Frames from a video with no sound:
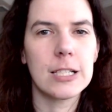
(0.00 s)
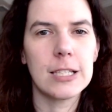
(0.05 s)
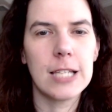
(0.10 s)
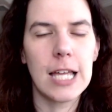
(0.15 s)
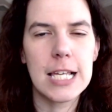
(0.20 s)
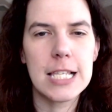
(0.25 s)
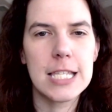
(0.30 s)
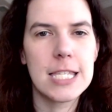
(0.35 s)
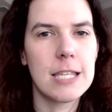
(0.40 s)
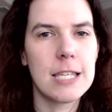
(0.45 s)

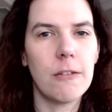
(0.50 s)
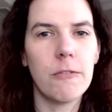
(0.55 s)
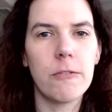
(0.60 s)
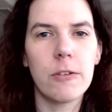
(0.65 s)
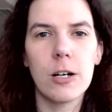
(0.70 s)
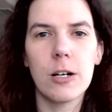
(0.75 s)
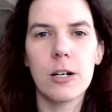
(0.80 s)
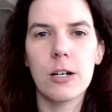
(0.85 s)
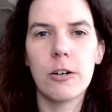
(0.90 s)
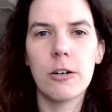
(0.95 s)
light
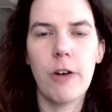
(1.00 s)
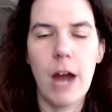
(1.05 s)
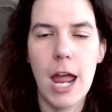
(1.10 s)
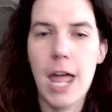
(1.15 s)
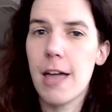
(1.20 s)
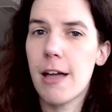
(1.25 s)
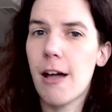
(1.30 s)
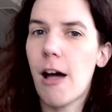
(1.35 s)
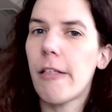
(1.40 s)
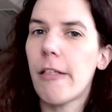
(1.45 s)
silver
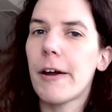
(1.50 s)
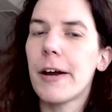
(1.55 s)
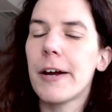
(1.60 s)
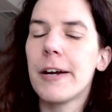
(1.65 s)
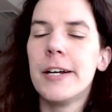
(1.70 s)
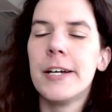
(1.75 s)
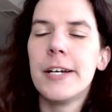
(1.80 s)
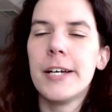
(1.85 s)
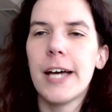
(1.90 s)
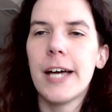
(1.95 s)
gray color,
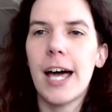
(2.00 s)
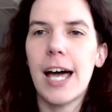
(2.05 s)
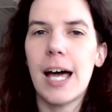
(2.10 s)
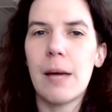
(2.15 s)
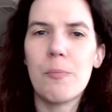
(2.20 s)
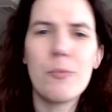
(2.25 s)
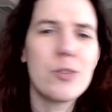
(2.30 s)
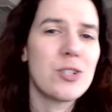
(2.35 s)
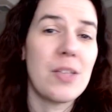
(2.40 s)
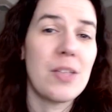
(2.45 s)

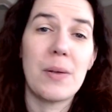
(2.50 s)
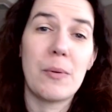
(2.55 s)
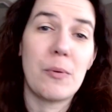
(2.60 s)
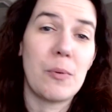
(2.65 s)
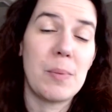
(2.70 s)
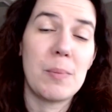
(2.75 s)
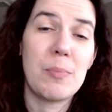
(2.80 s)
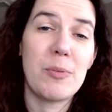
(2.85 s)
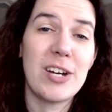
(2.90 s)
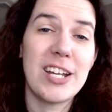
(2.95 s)
which I think will
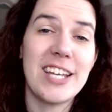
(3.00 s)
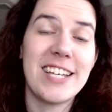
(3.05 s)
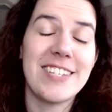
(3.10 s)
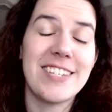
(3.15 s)
be pretty.